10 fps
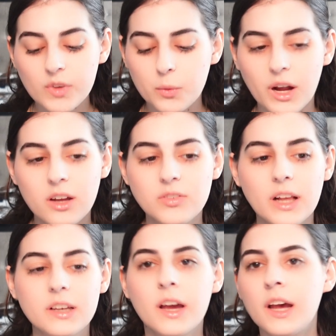where I have
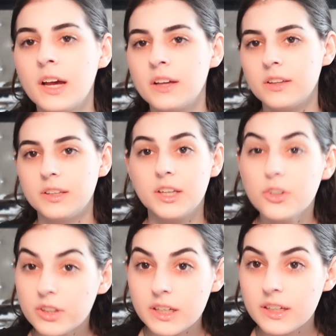the
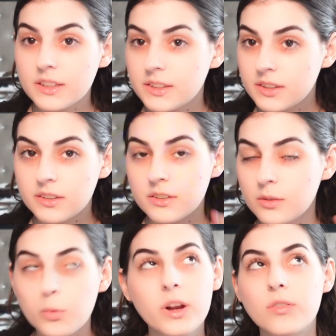tier list
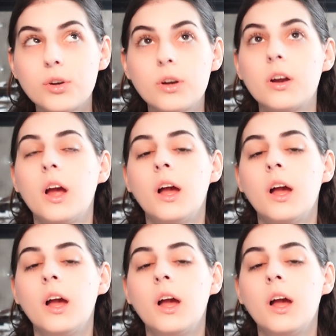and whatever,